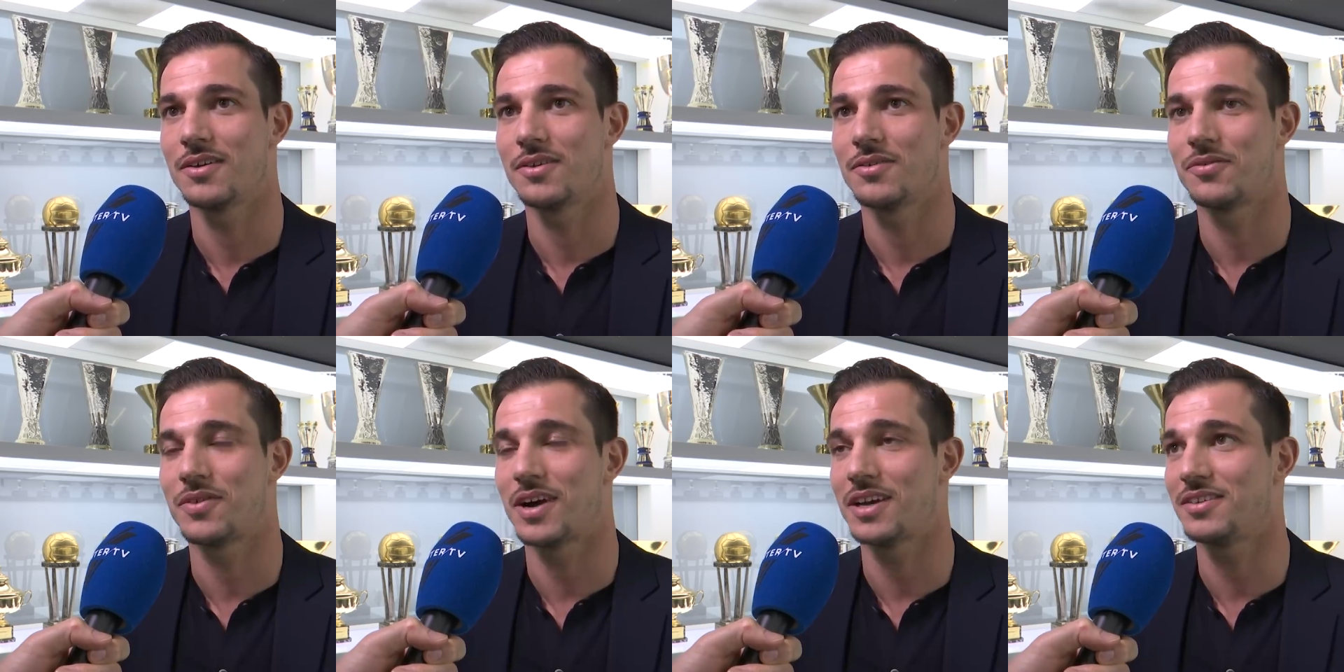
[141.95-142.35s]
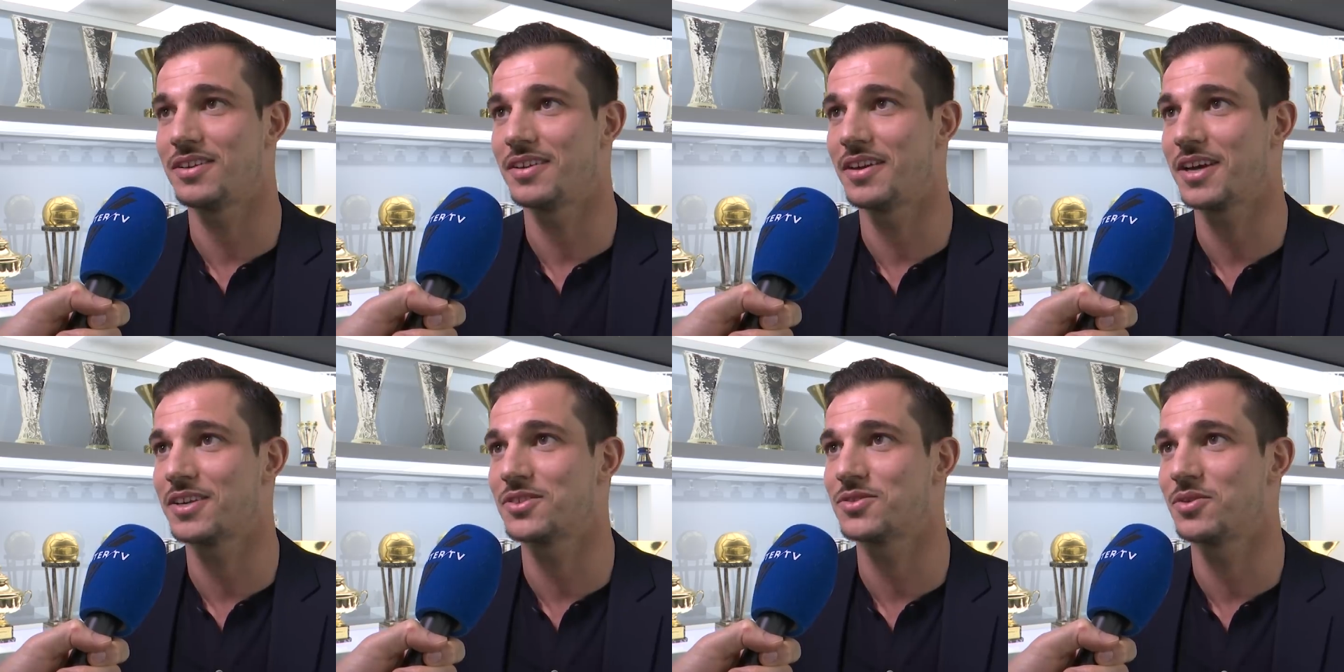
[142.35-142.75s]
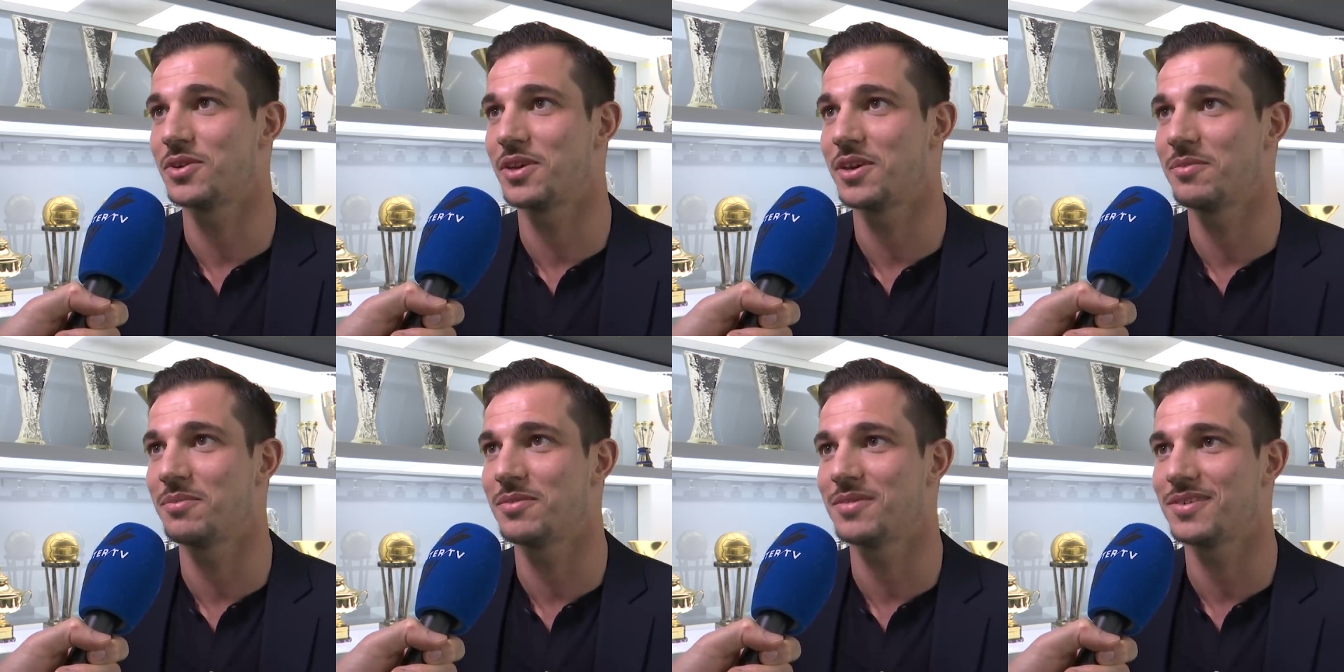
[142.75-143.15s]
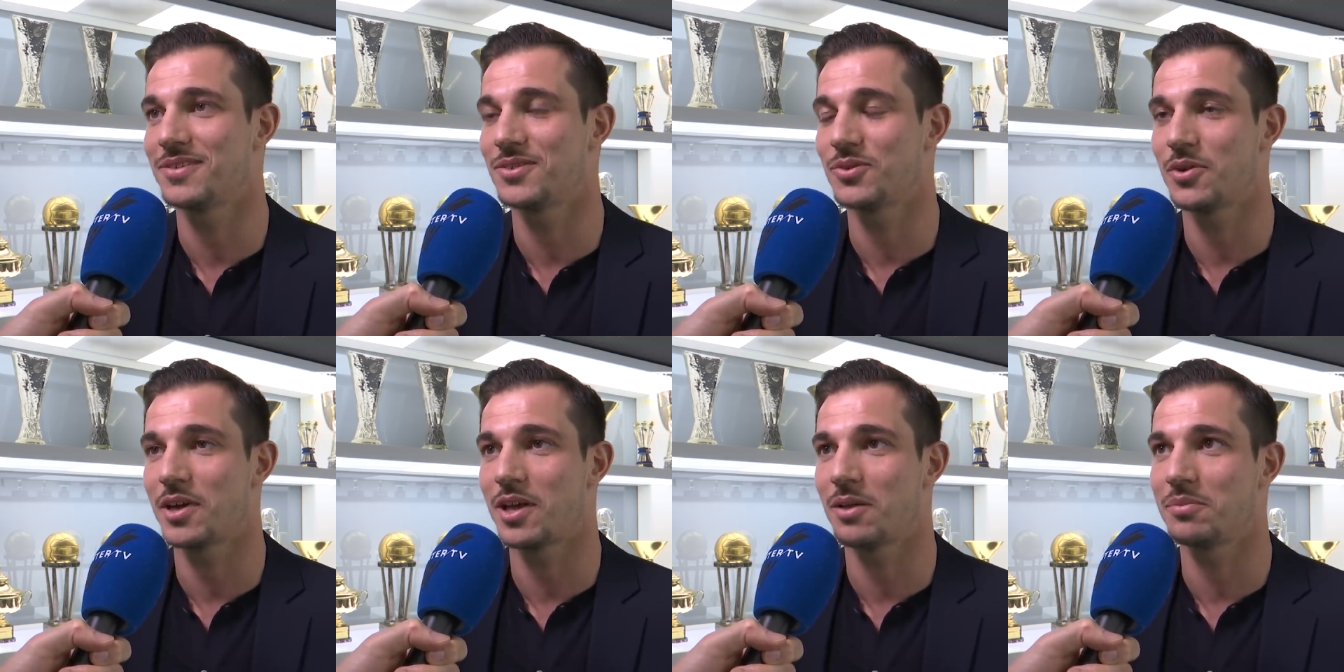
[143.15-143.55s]
fighting next to him
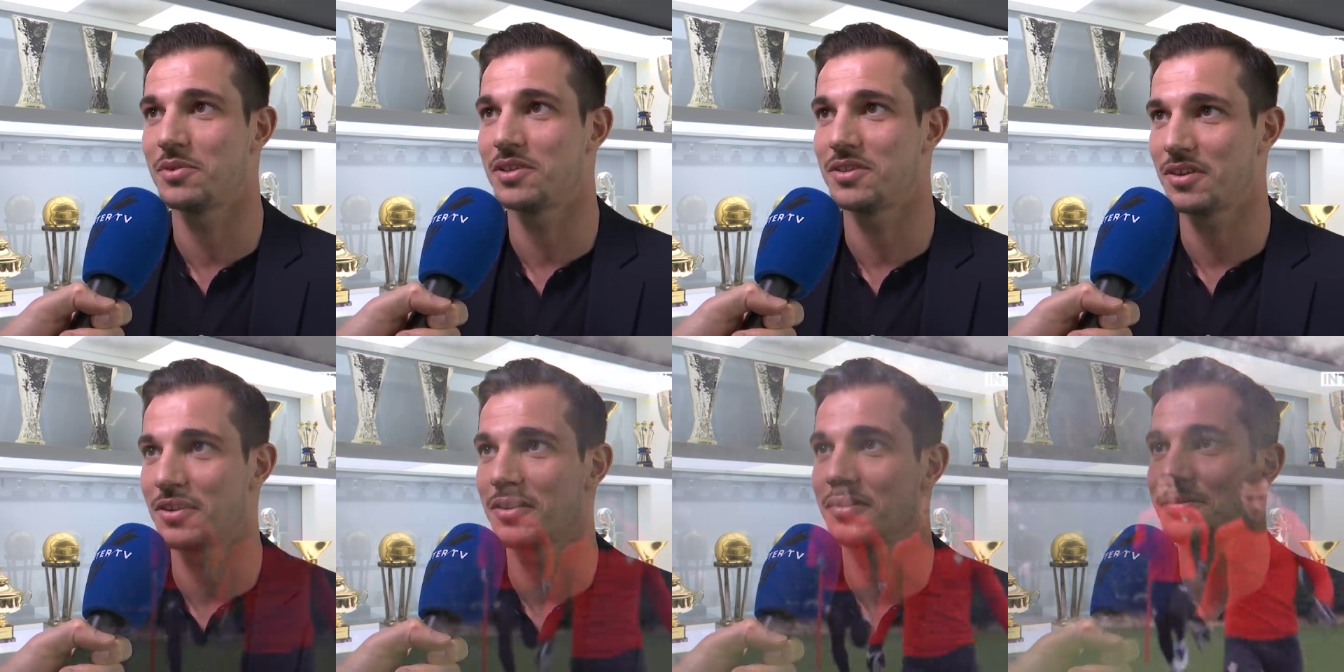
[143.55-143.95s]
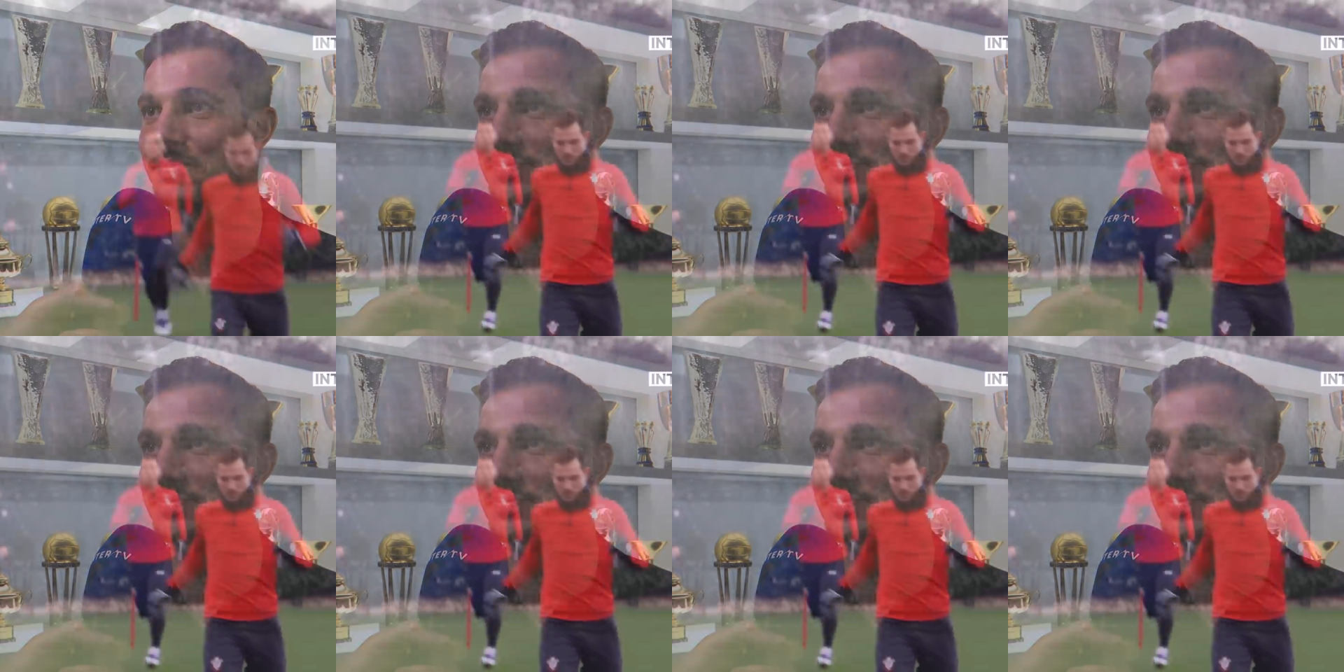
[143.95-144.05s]
to help Inter.